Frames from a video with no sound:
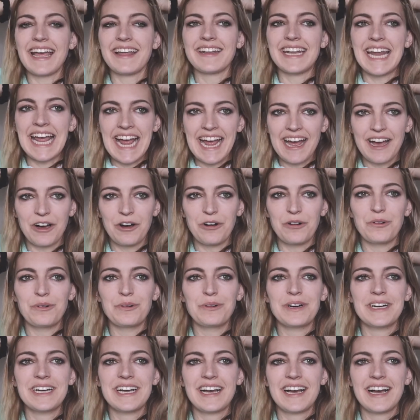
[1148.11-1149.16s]
And
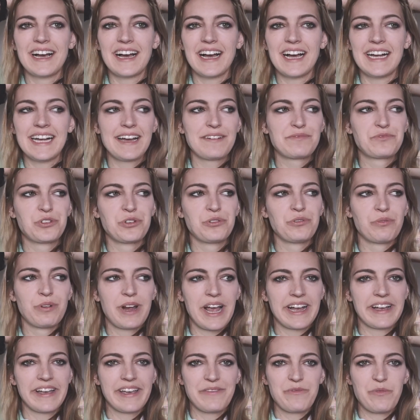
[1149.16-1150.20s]
now, I have to
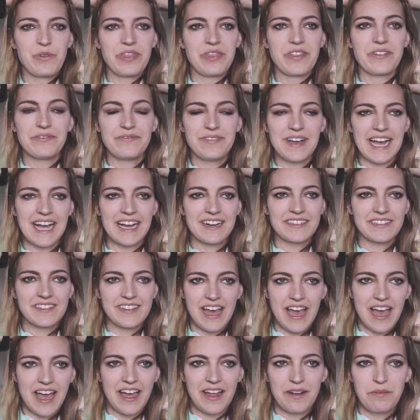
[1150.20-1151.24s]
reckon with the fact
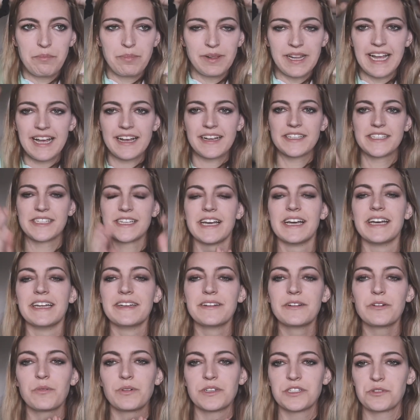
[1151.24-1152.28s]
that Black
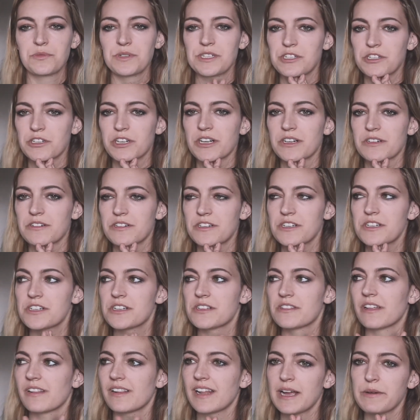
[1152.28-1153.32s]
Sun was returned
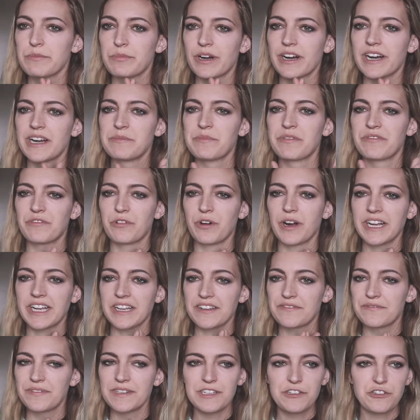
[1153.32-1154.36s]
to the library before I
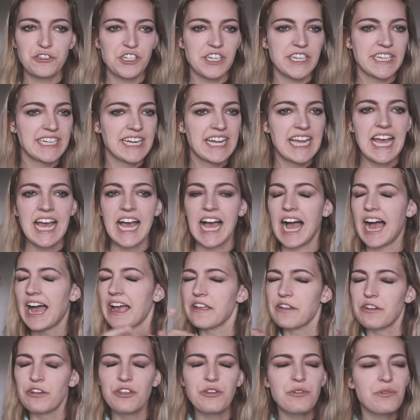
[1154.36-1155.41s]
could finish it.
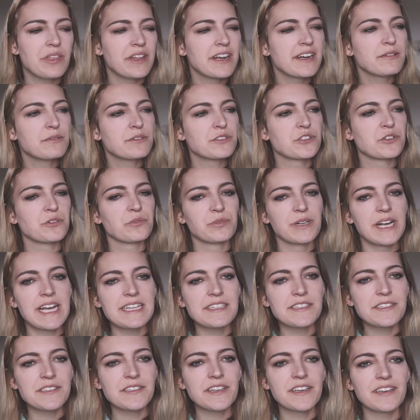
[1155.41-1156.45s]
I knew that it was a
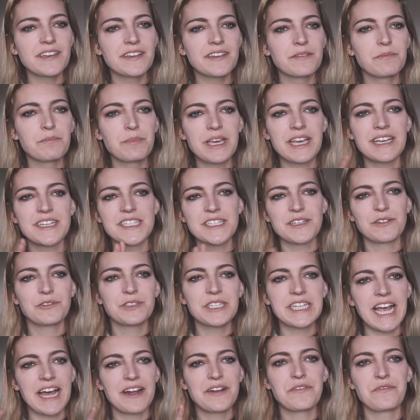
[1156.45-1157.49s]
risk because it
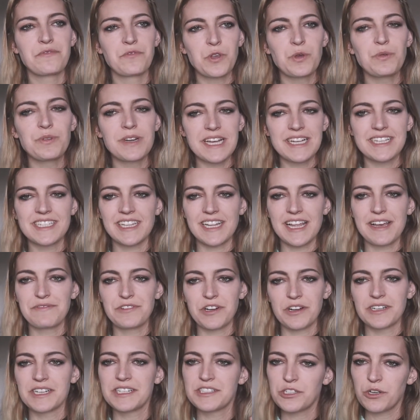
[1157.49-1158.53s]
only had a few days
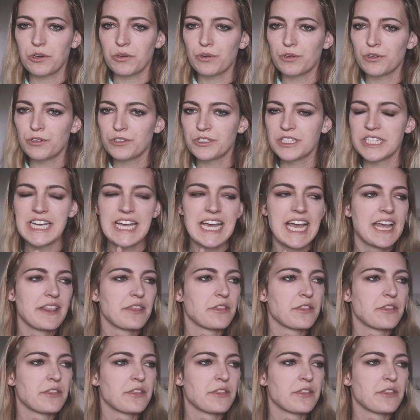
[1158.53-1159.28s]
left on its hold.